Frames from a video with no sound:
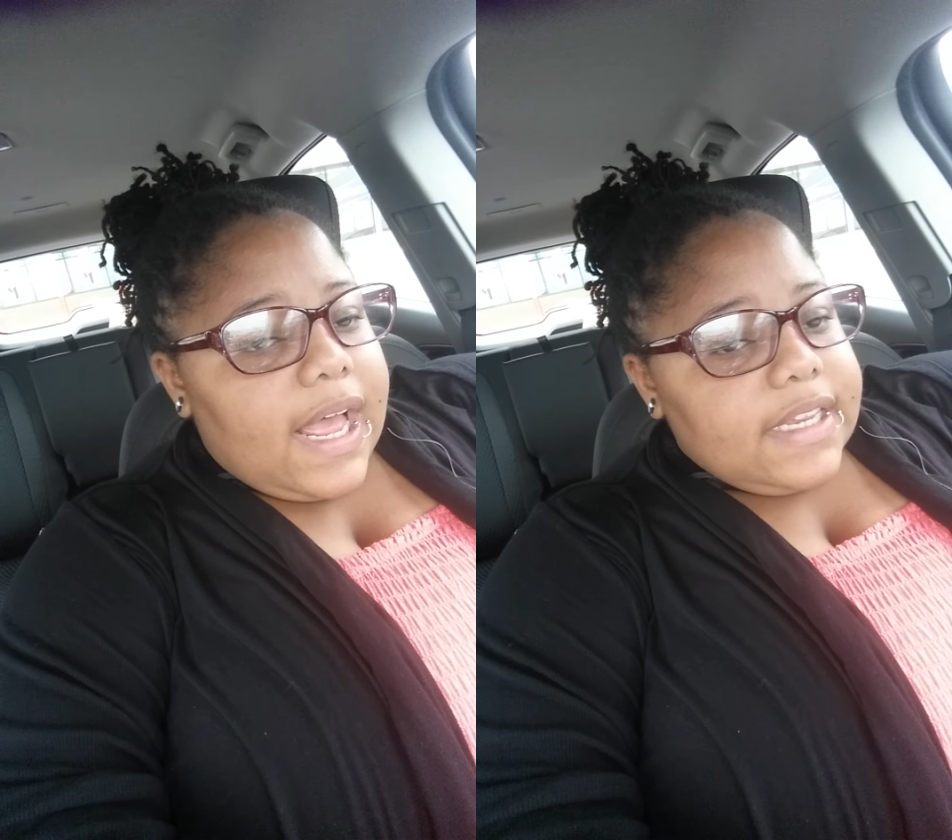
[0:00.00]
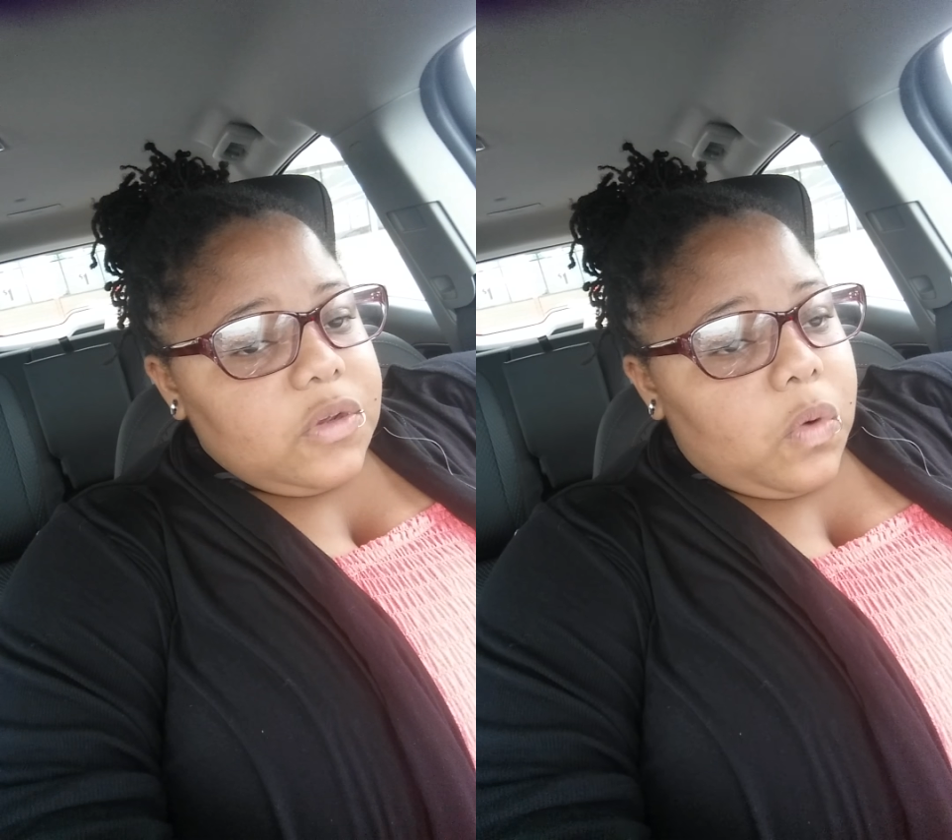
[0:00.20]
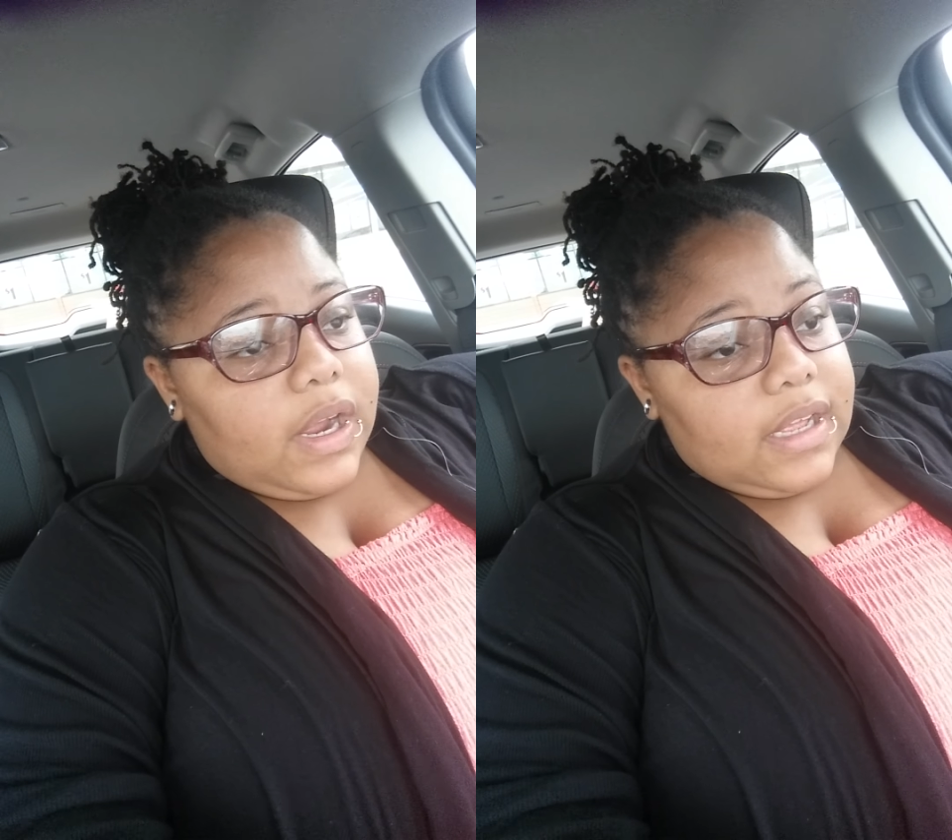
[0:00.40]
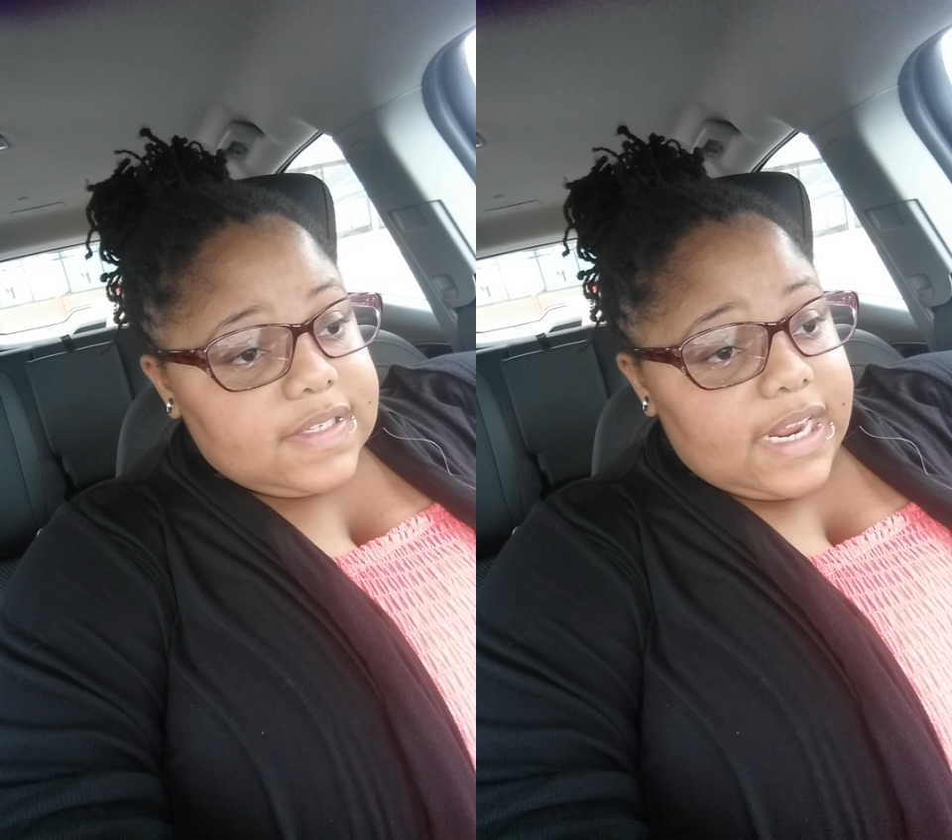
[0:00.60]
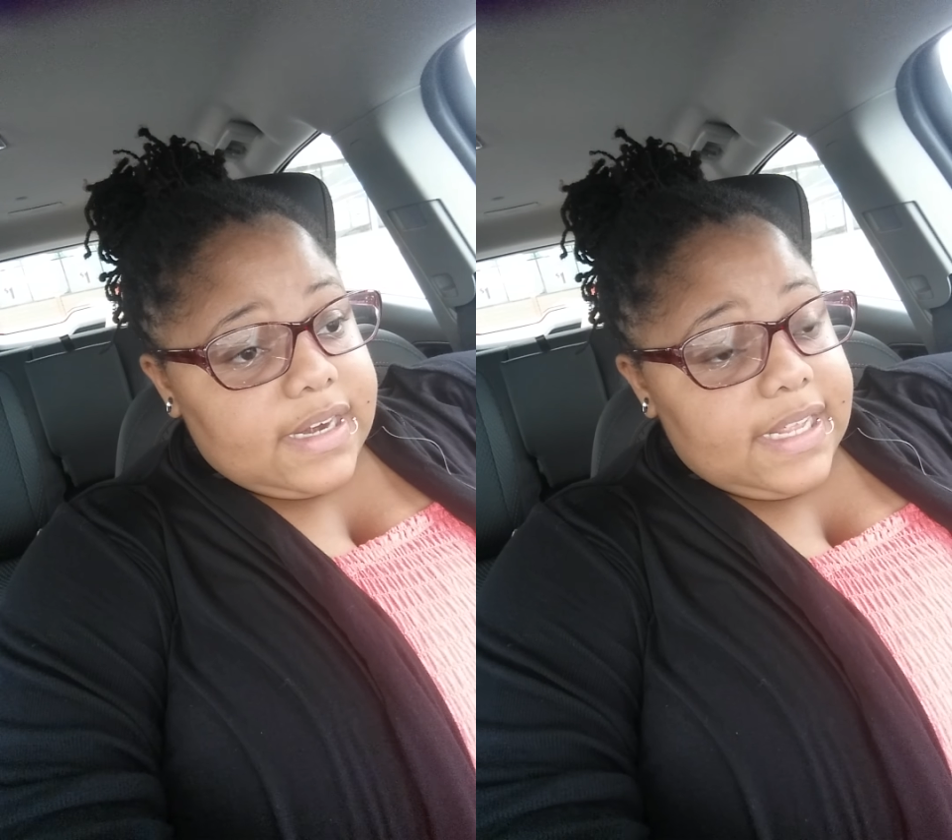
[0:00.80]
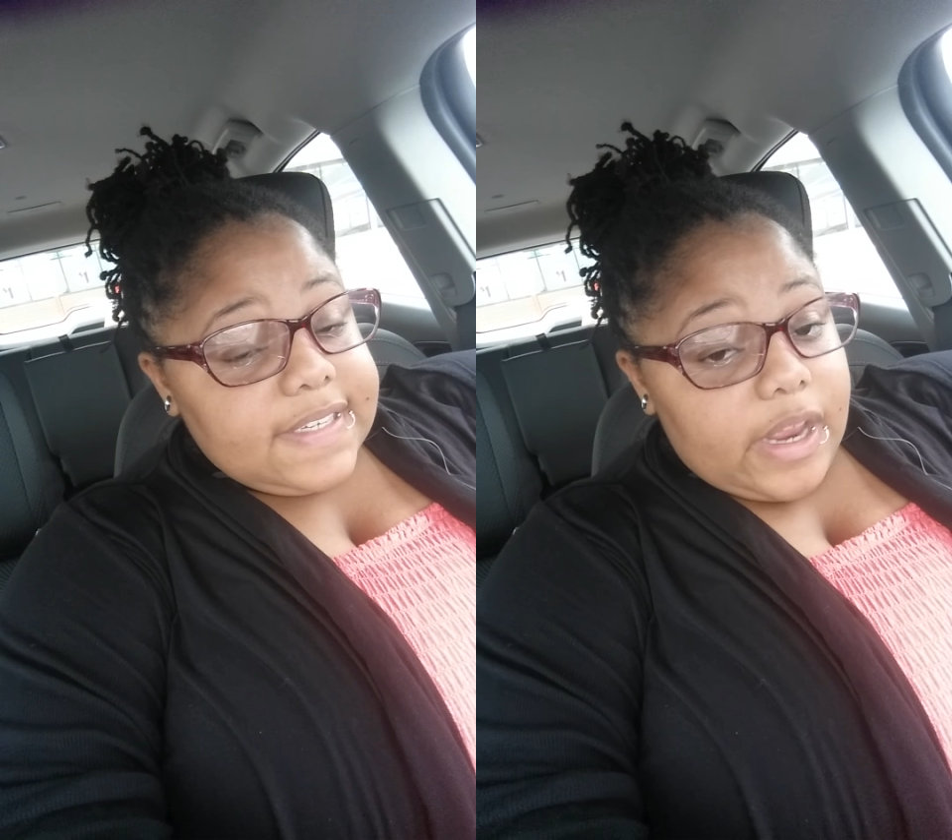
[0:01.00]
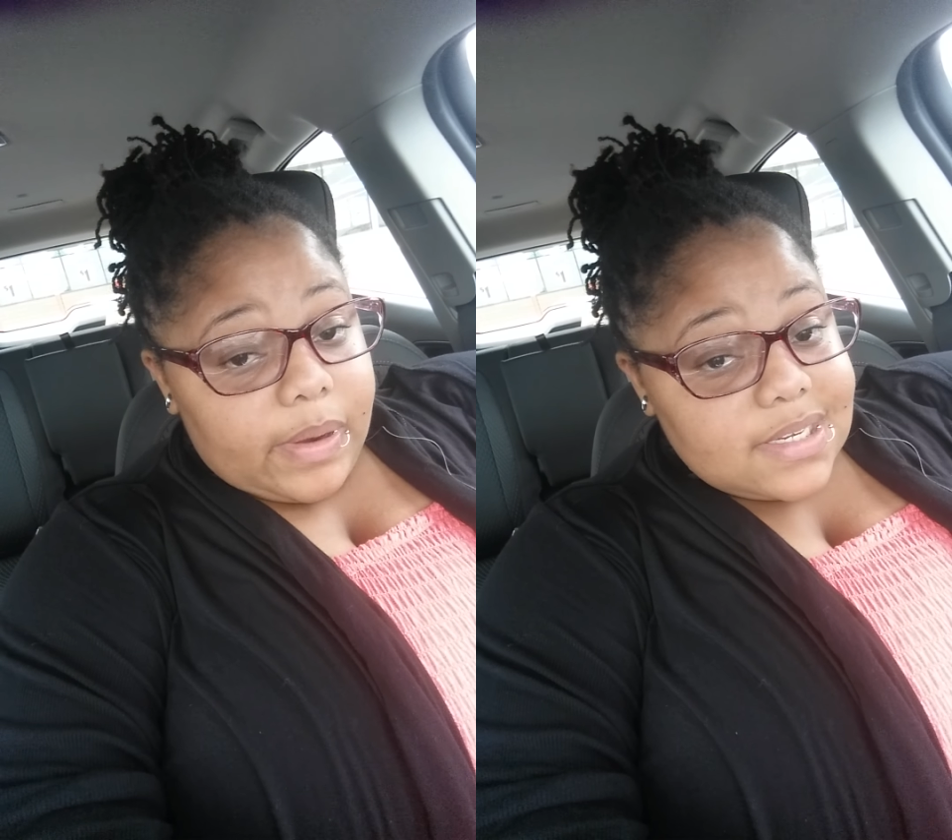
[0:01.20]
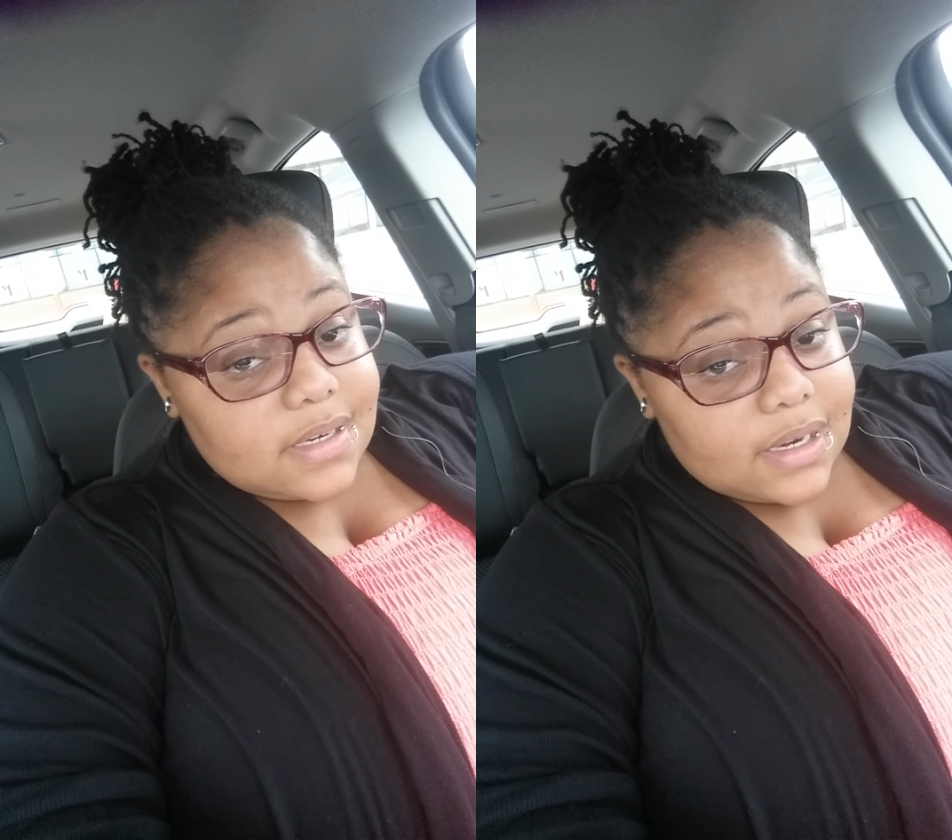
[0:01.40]
I could walk outside and that's how
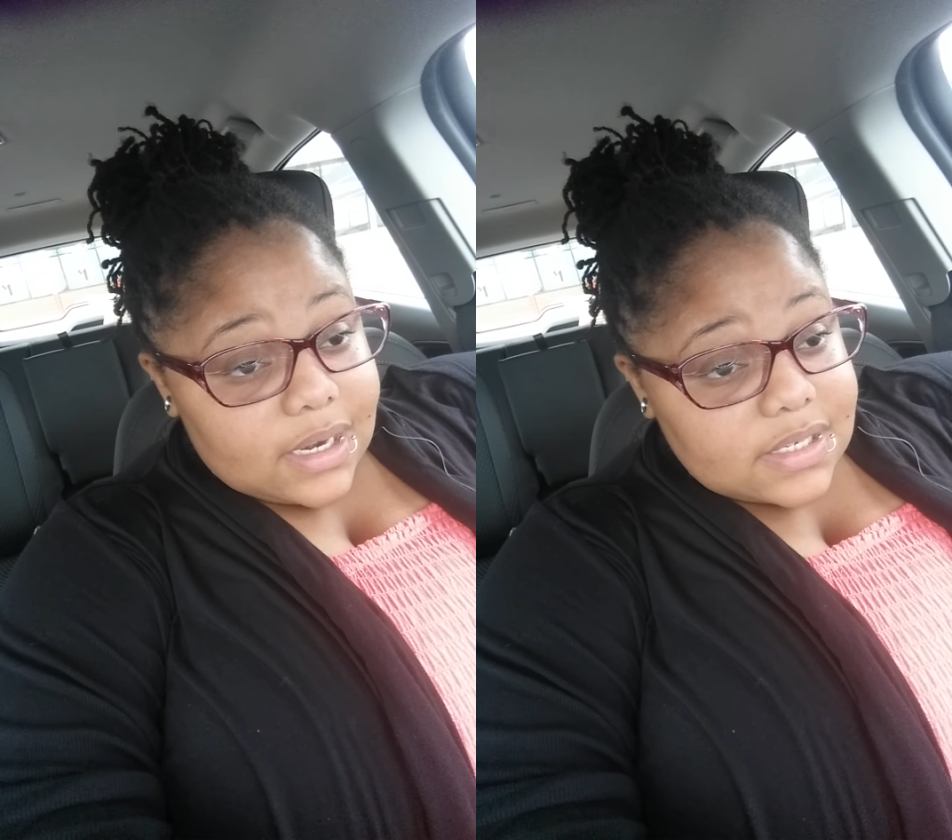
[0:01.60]
i started